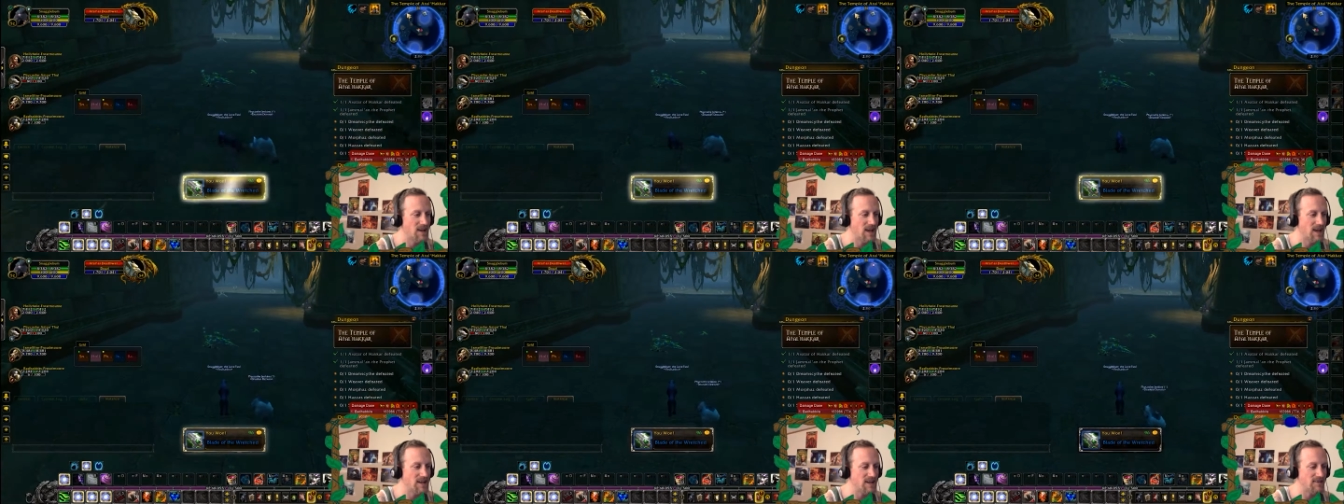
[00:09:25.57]

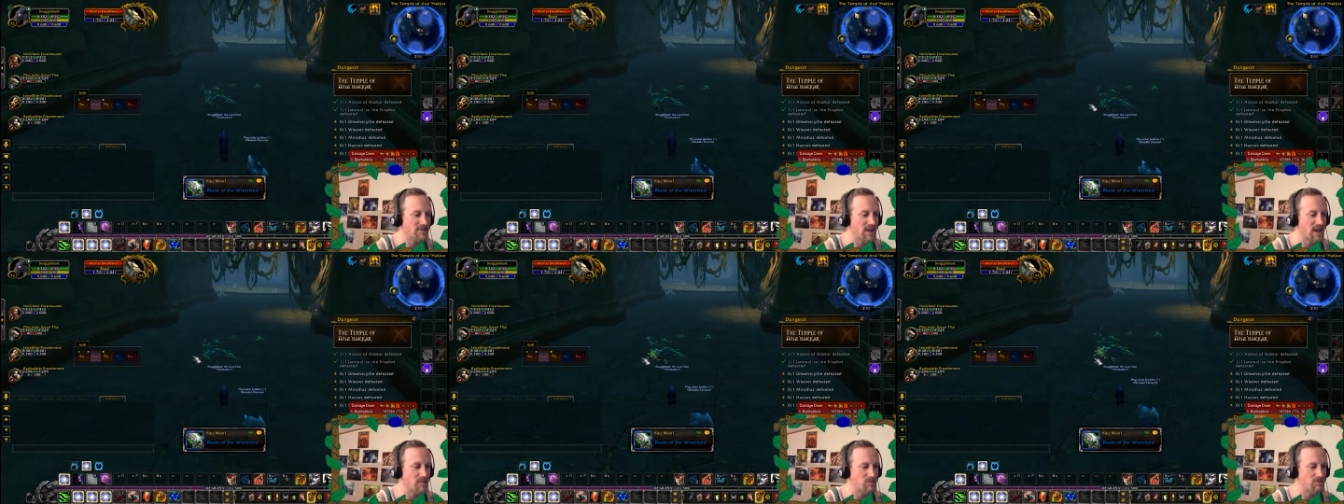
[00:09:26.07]

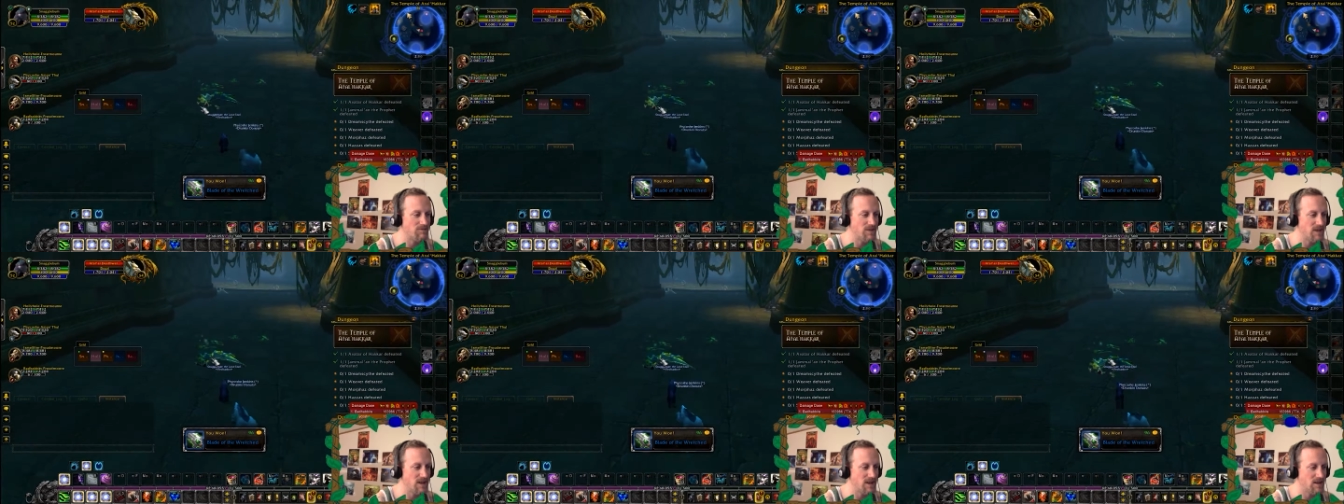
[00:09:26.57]
Anytime you
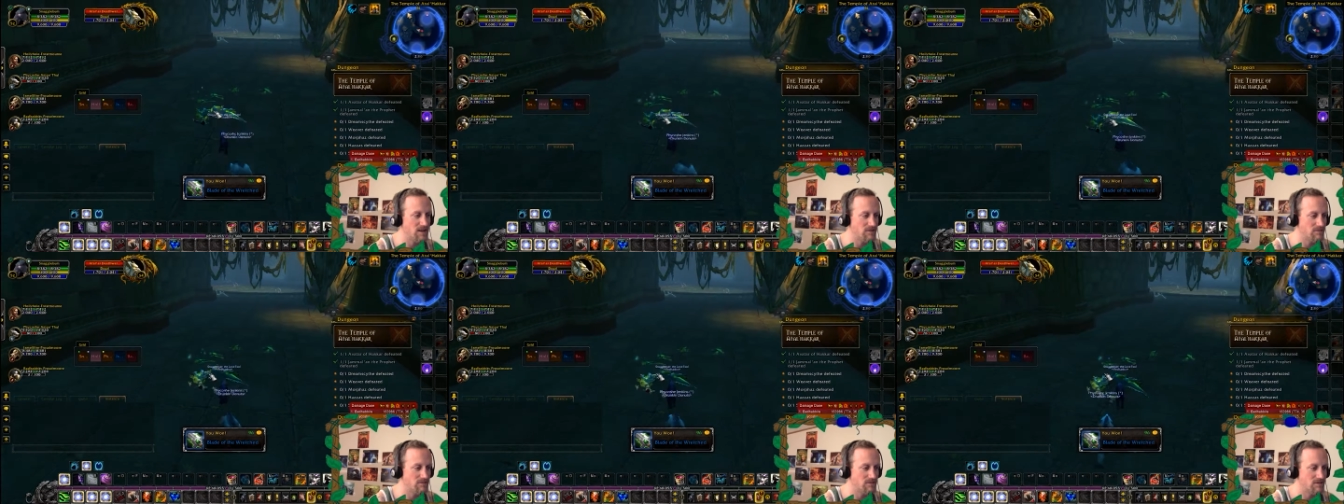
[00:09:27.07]

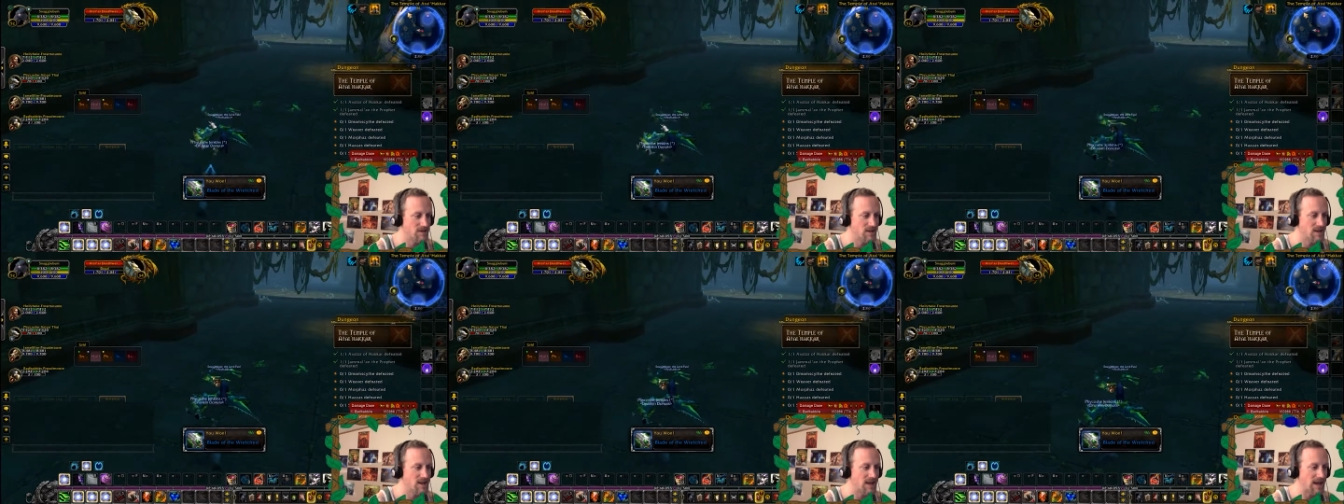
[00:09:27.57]
feel,
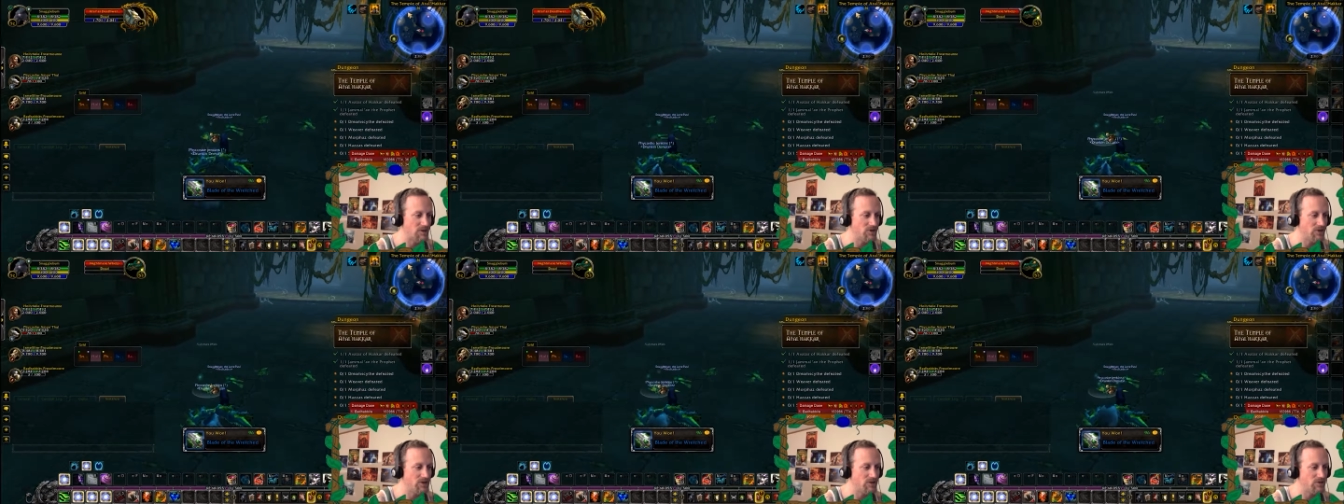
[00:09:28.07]
I will
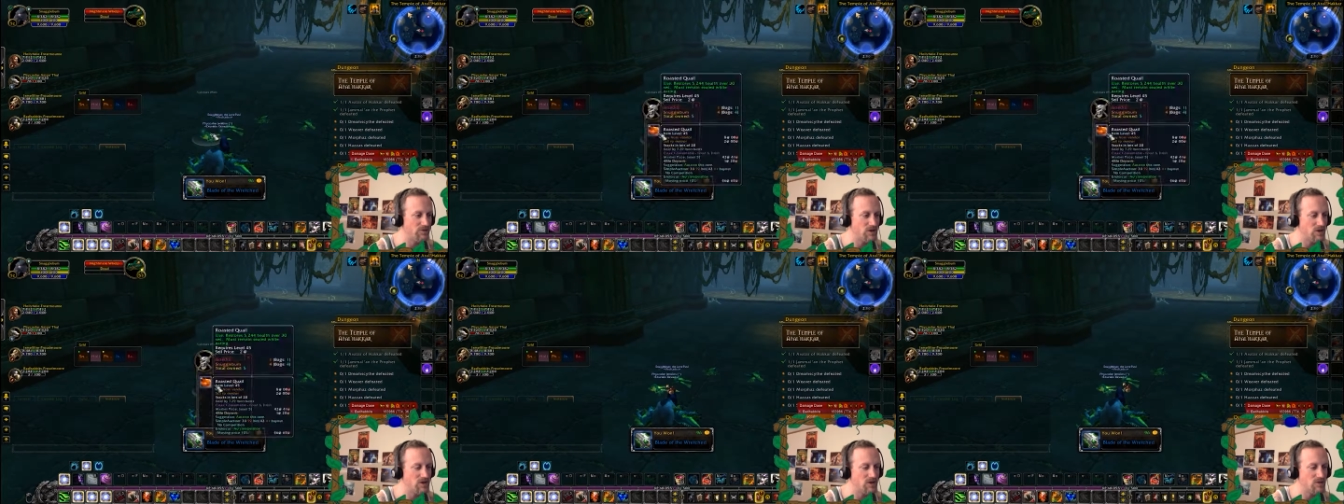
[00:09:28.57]
still
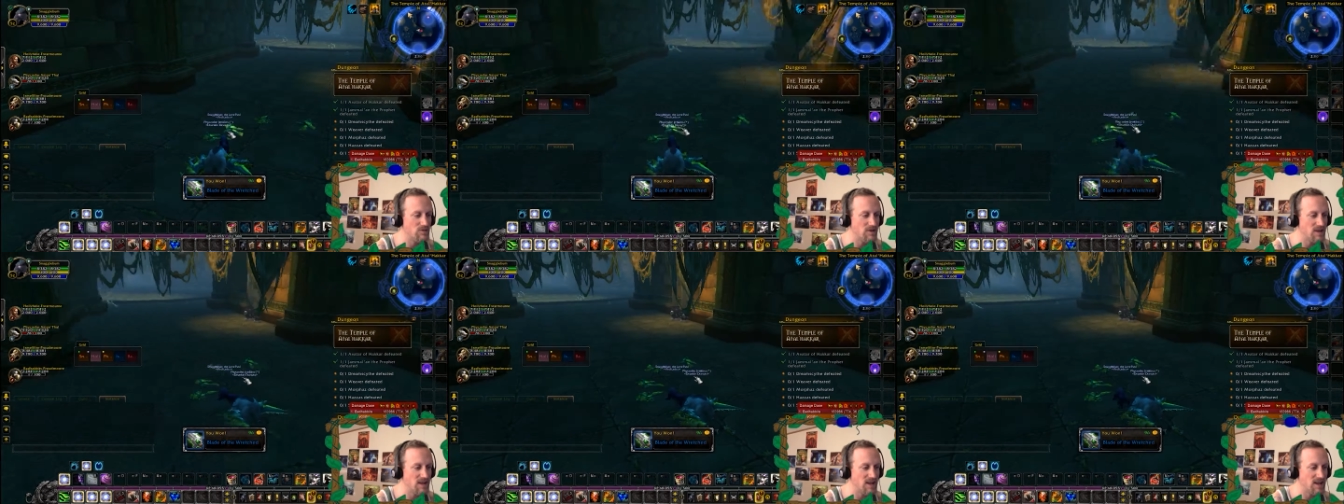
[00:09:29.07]
throw you
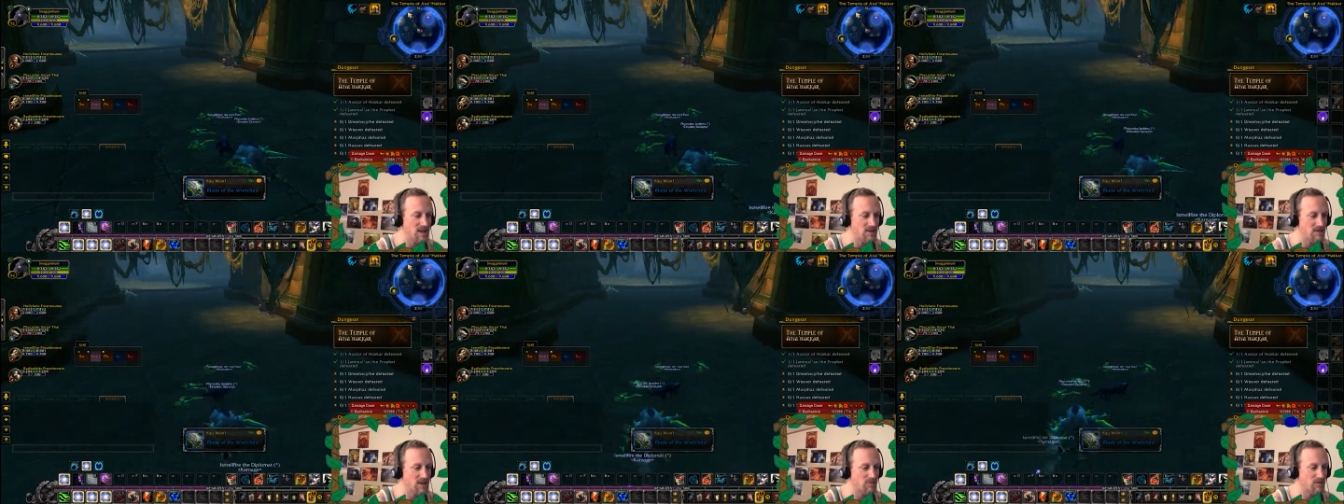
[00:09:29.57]
a
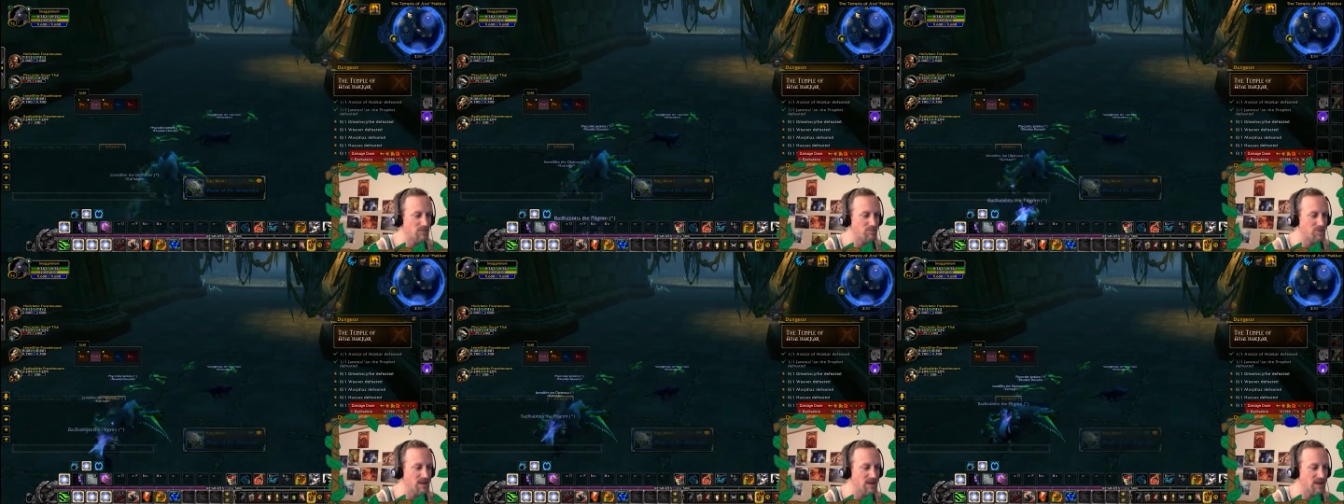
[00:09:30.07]
heal. I won't
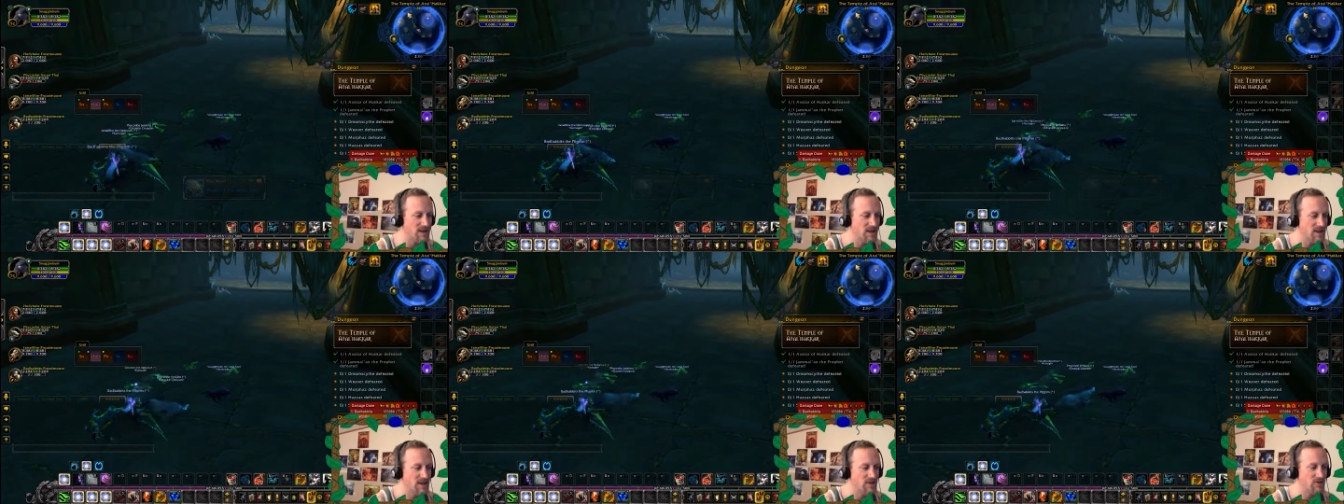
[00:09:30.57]
be
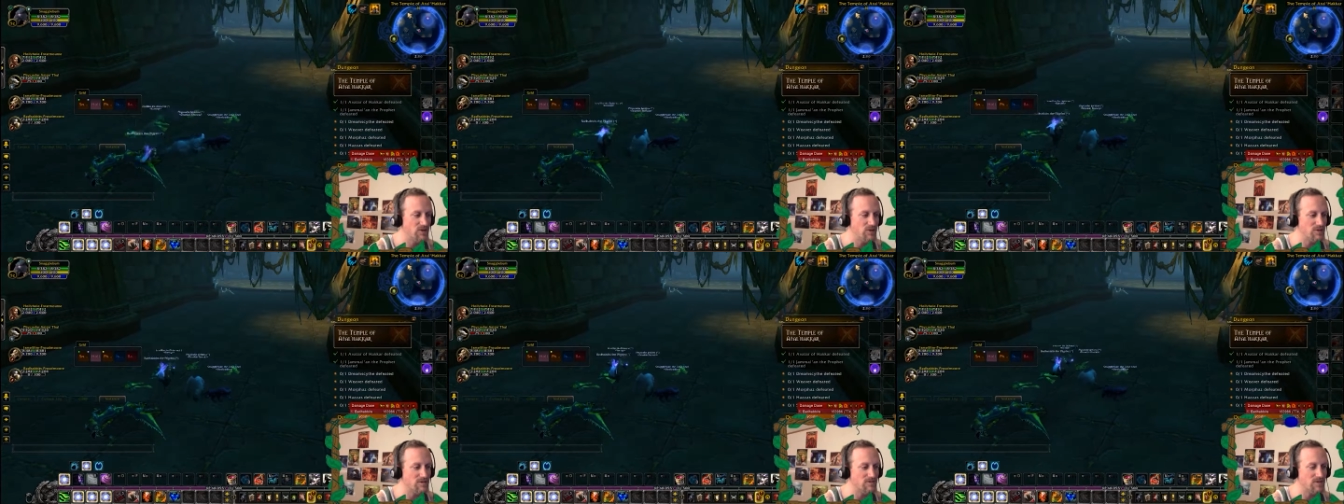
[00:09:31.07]

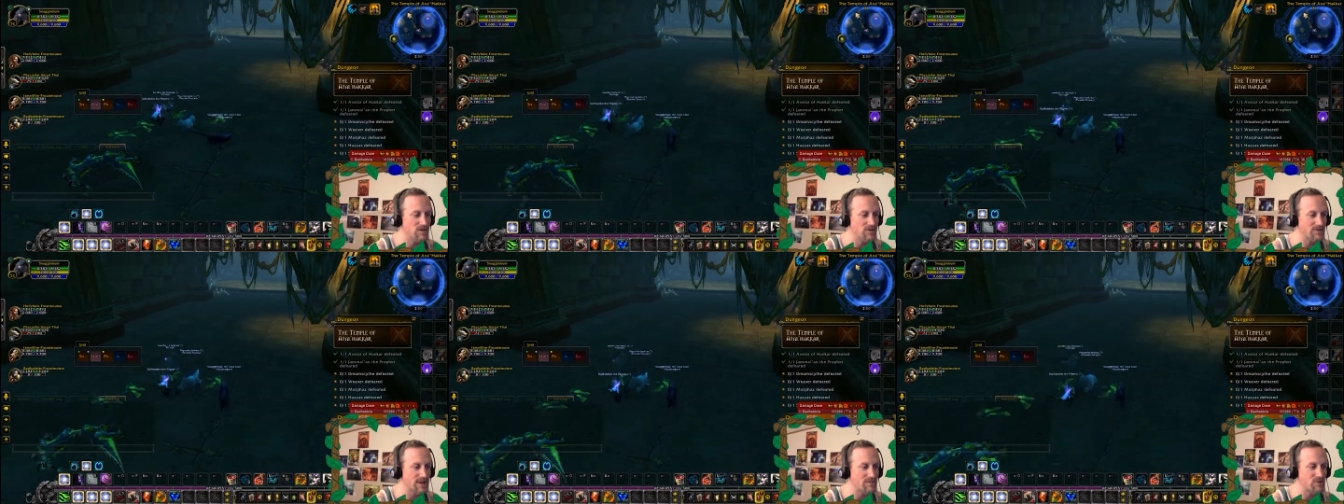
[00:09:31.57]
too
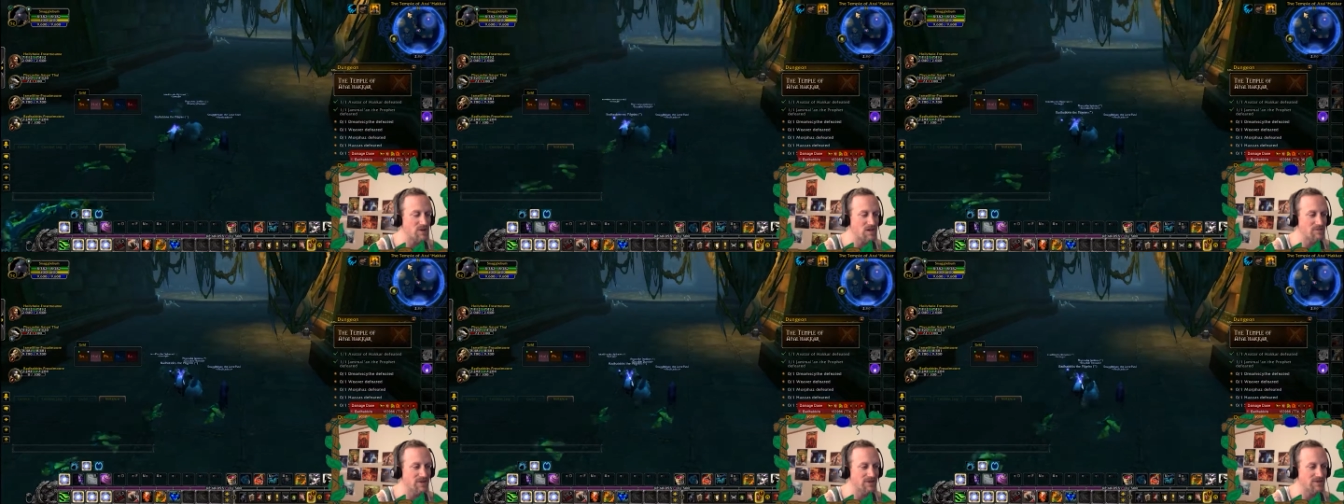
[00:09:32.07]
confused, I
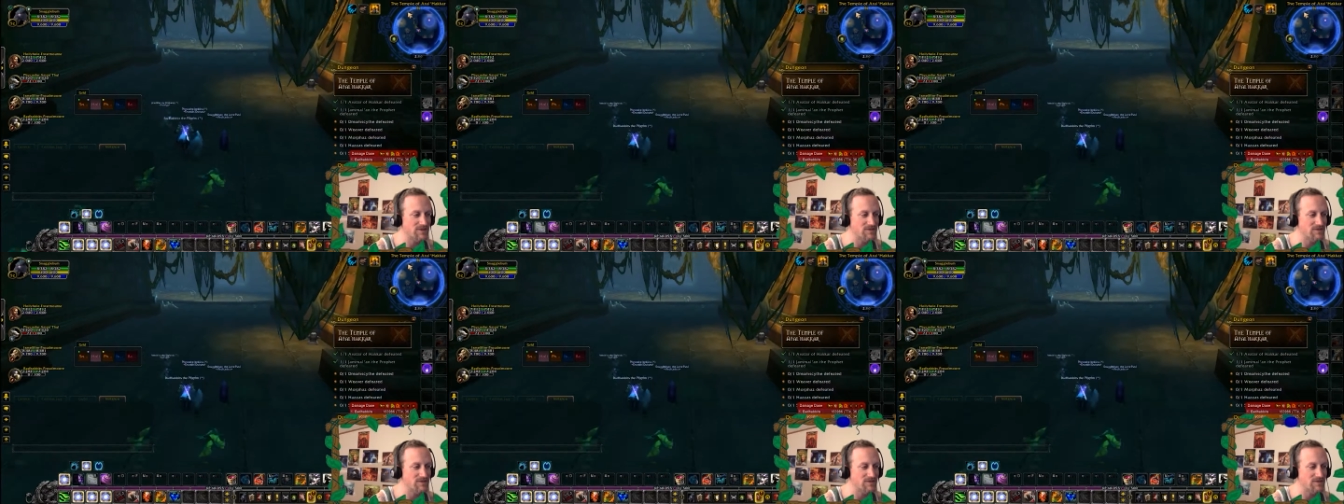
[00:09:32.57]
promise.